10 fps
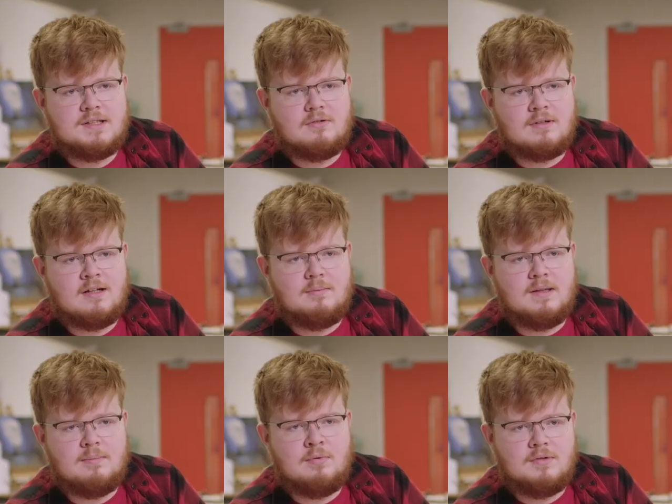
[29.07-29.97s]
here would help me
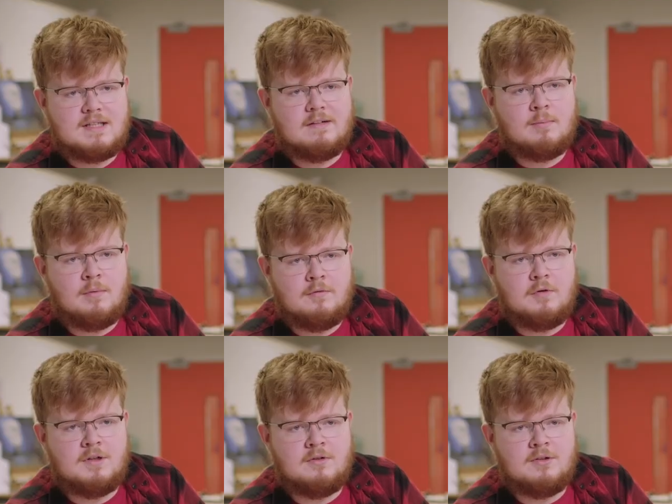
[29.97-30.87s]
put together a
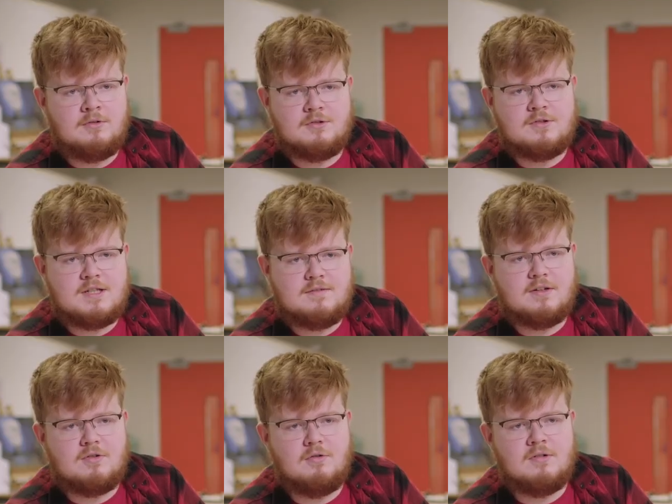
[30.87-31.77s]
portfolio in order to achieve that
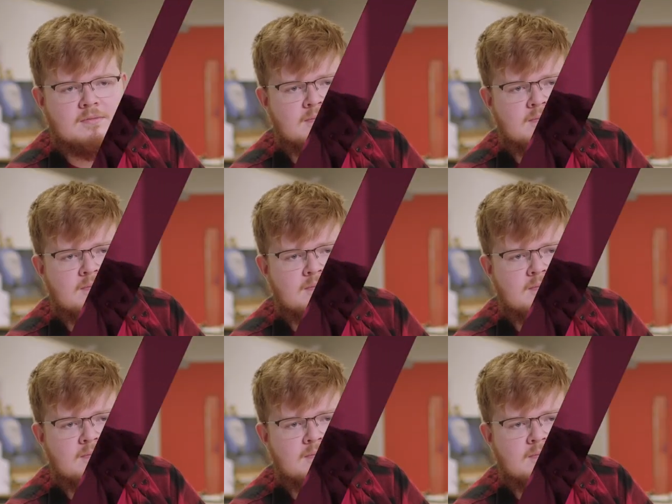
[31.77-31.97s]
goal.